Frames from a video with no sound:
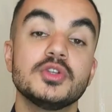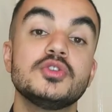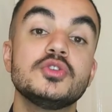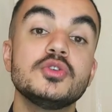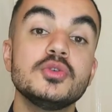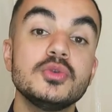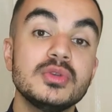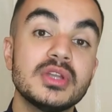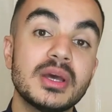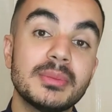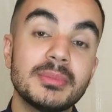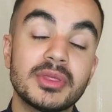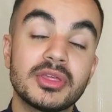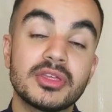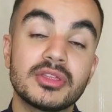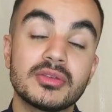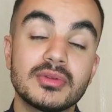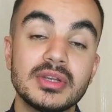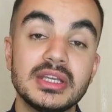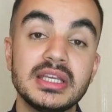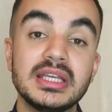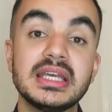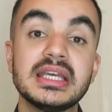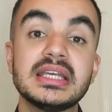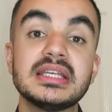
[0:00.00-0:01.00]
Do number
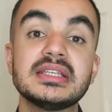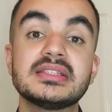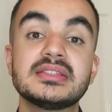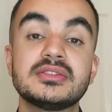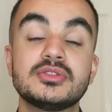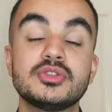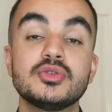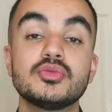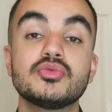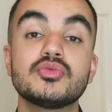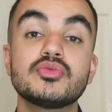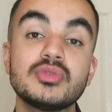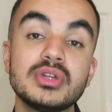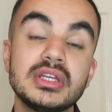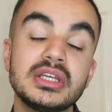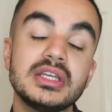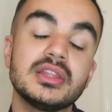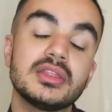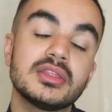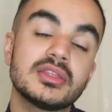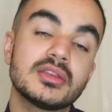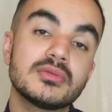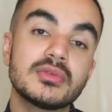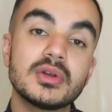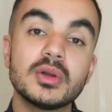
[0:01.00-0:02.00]
three is to
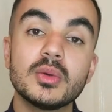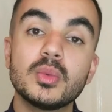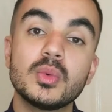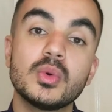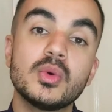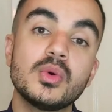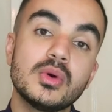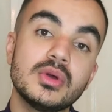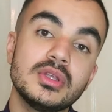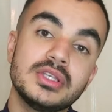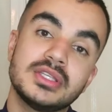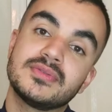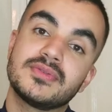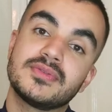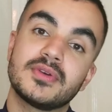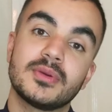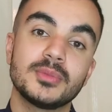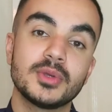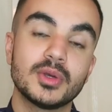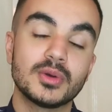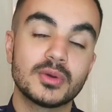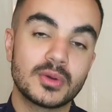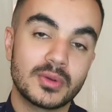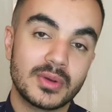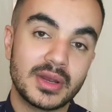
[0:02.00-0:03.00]
reap the rewards from
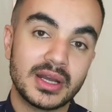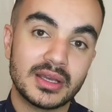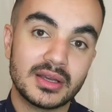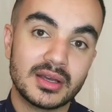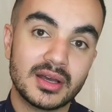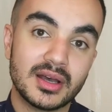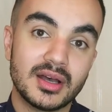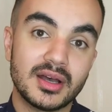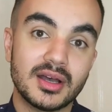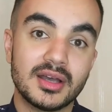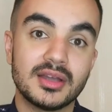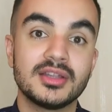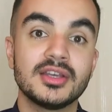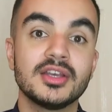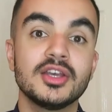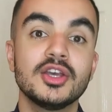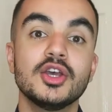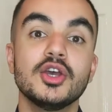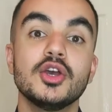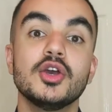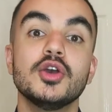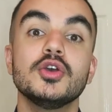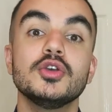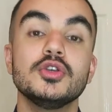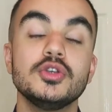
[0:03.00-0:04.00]
your credit card.
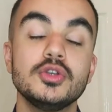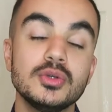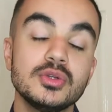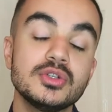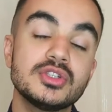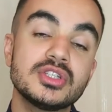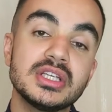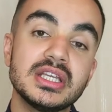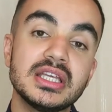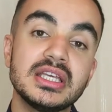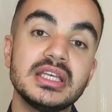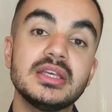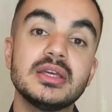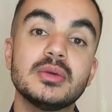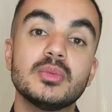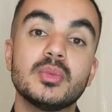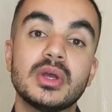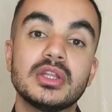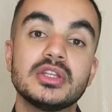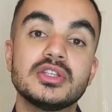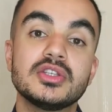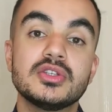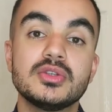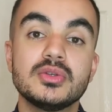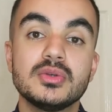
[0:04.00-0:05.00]
Usually,
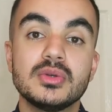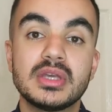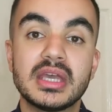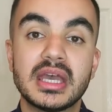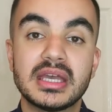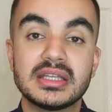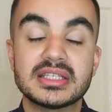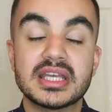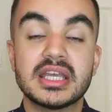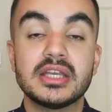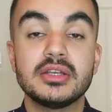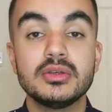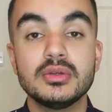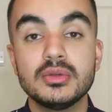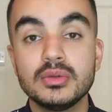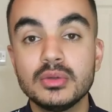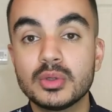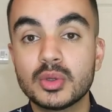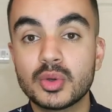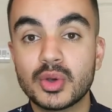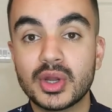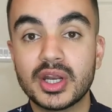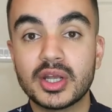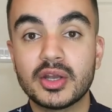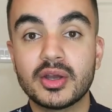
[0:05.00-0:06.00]
once you get a new
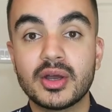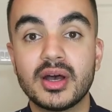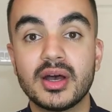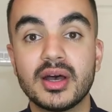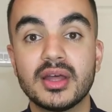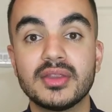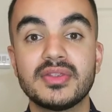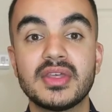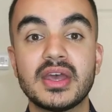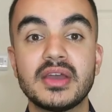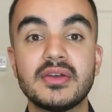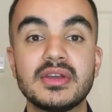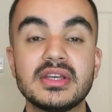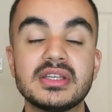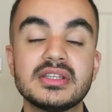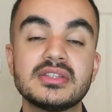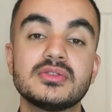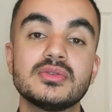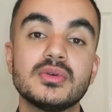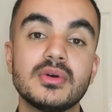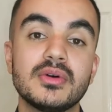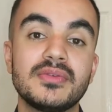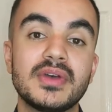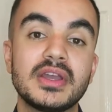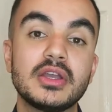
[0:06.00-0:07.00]
credit card, there is
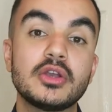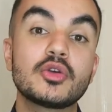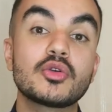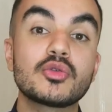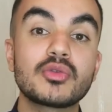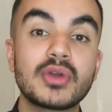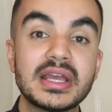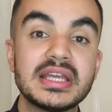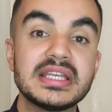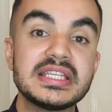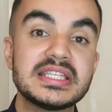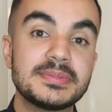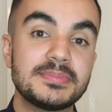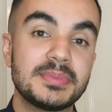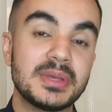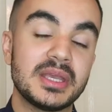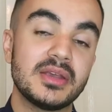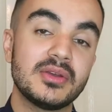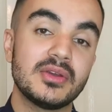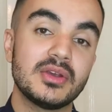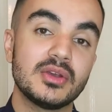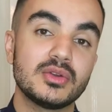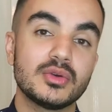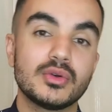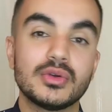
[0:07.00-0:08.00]
sort of a grace
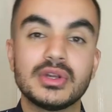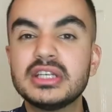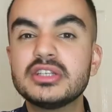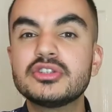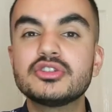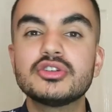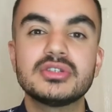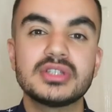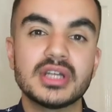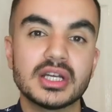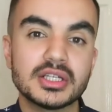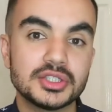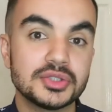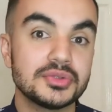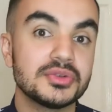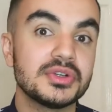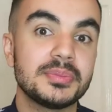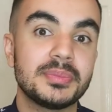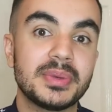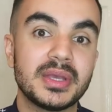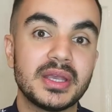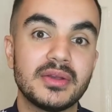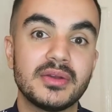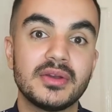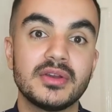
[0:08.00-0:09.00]
period or an introductory
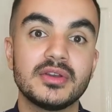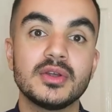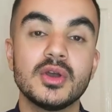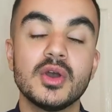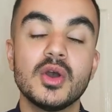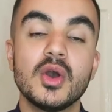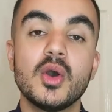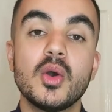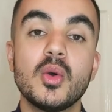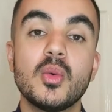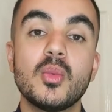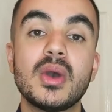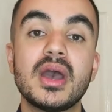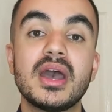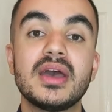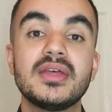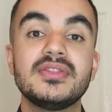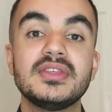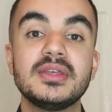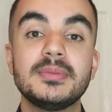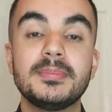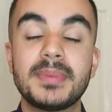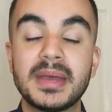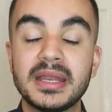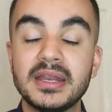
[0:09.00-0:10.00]
period where
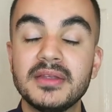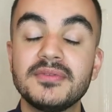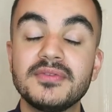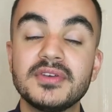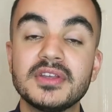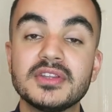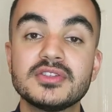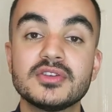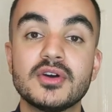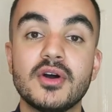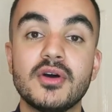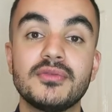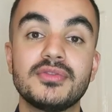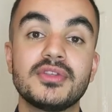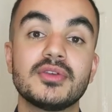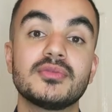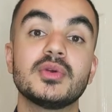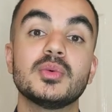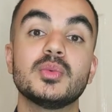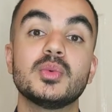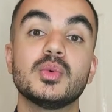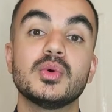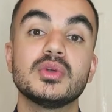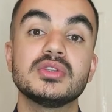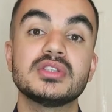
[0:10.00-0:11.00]
the benefits of the
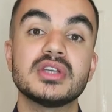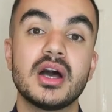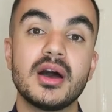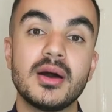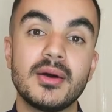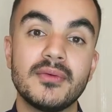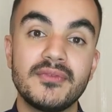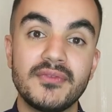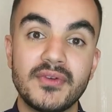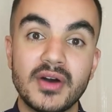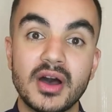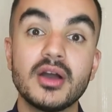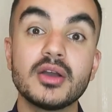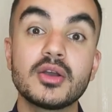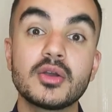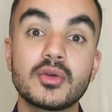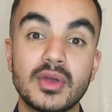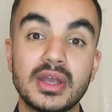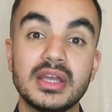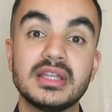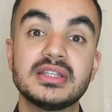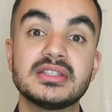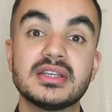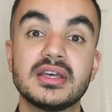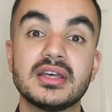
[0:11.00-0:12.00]
rewards are far
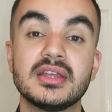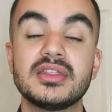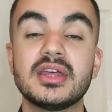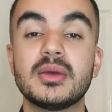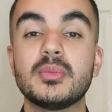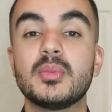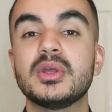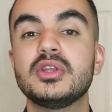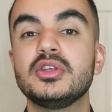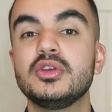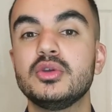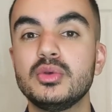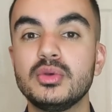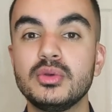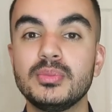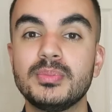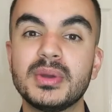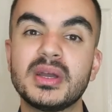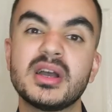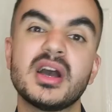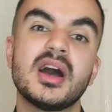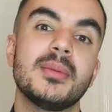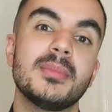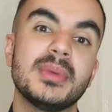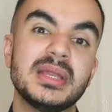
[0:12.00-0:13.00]
greater than when you
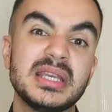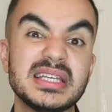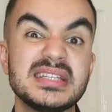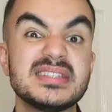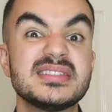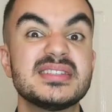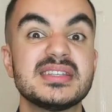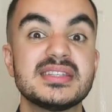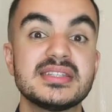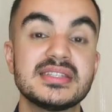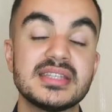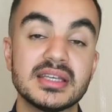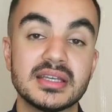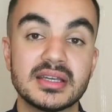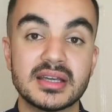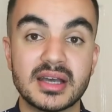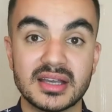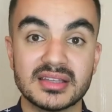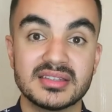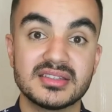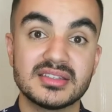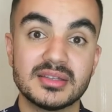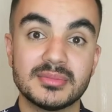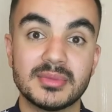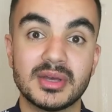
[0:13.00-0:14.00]
become an existing
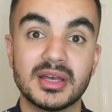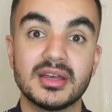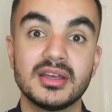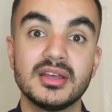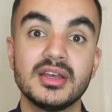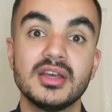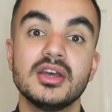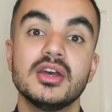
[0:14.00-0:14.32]
customer.